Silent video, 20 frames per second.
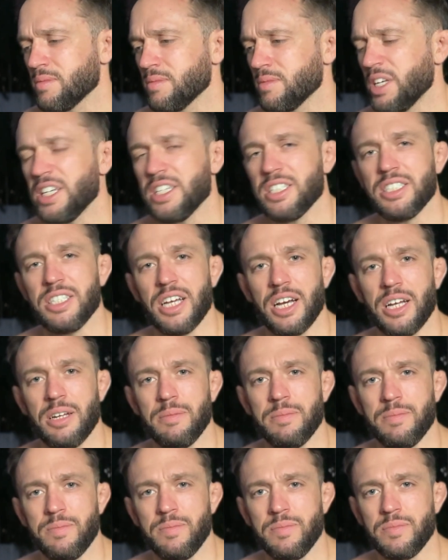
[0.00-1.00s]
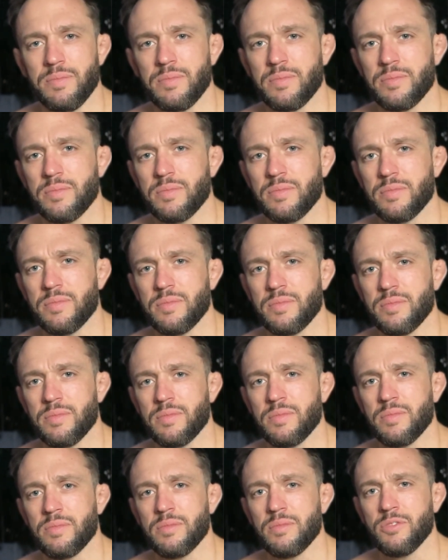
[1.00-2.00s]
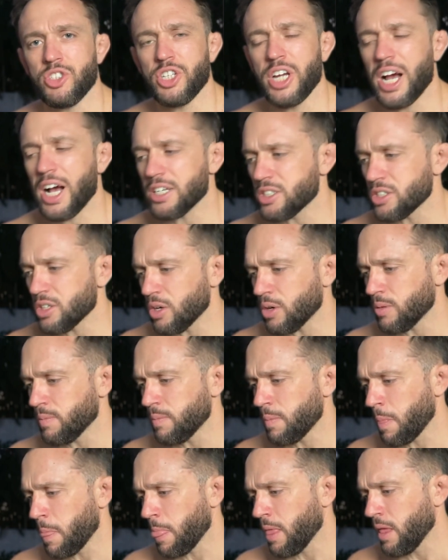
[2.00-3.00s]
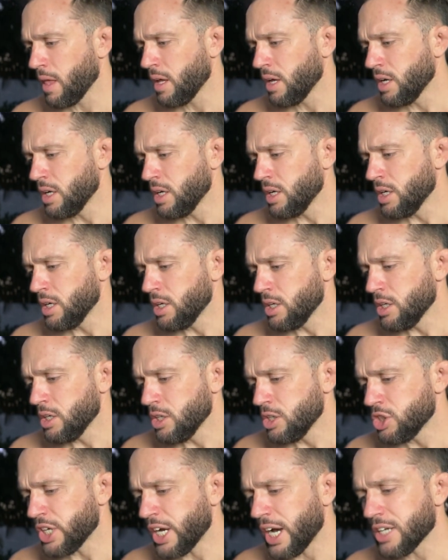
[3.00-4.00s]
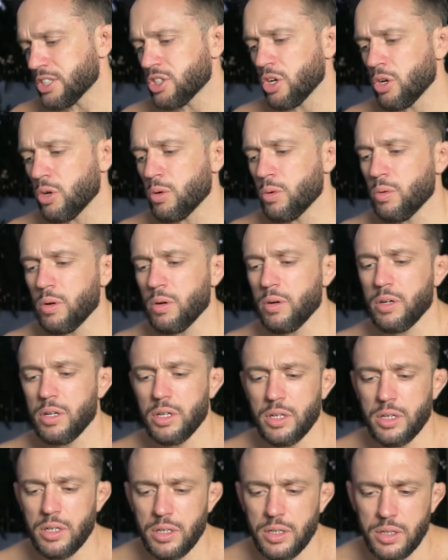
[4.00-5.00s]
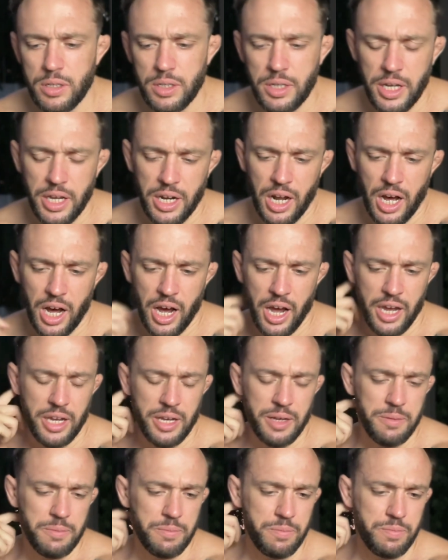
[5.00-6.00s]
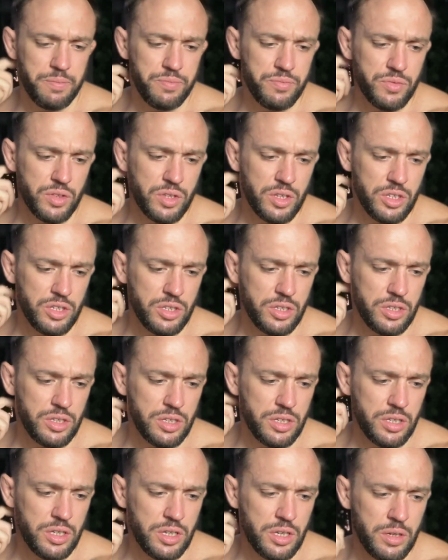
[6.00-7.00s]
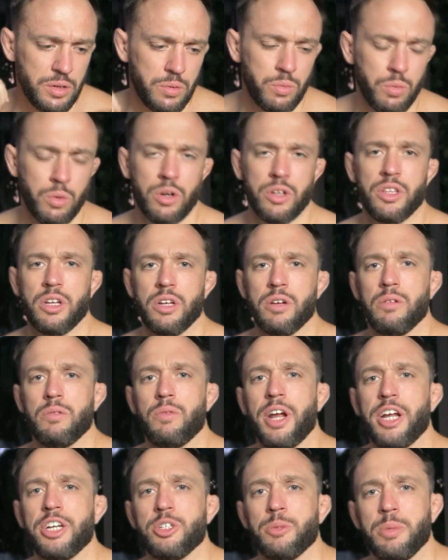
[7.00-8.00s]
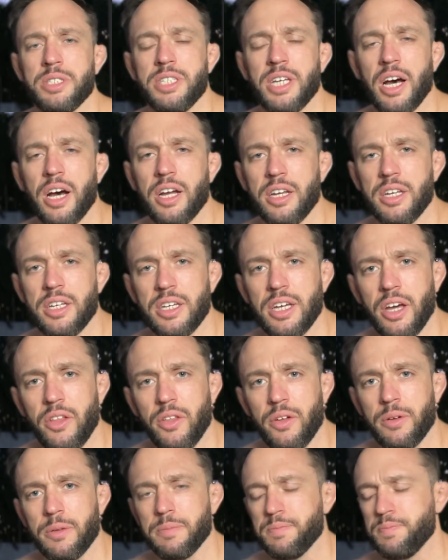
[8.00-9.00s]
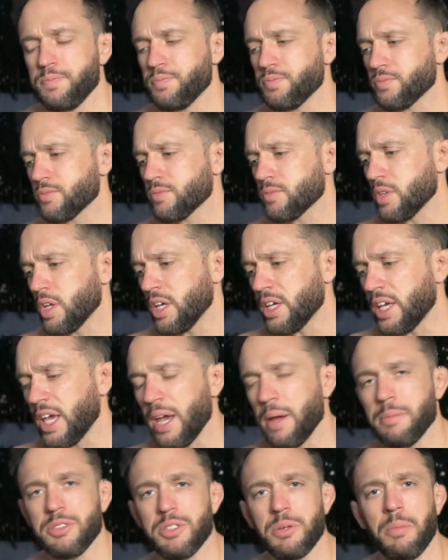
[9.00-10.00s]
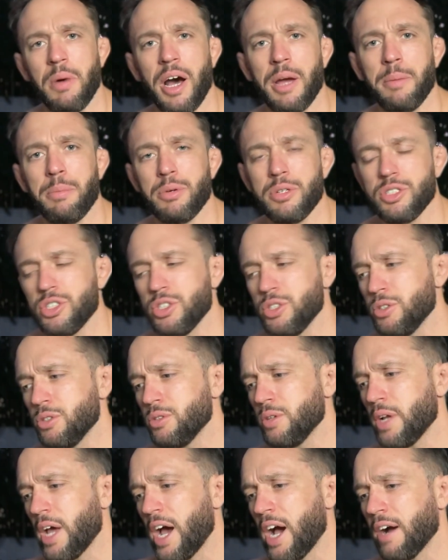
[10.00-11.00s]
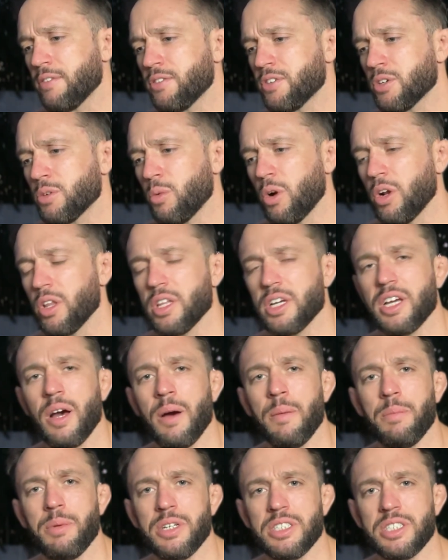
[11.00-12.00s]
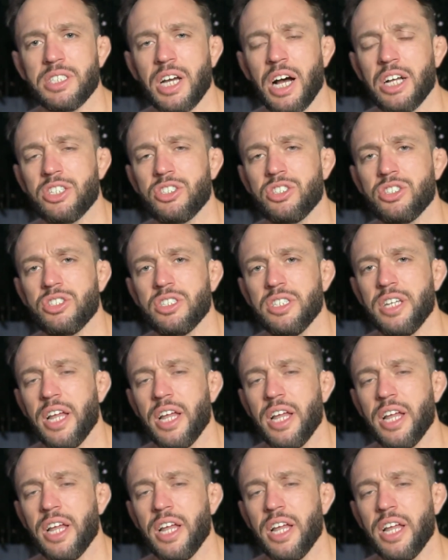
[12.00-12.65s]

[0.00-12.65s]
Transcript: He's dead. Jasso. Jasso and I were in the Ranger Battalion together. He came to my platoon after one of the companies got stood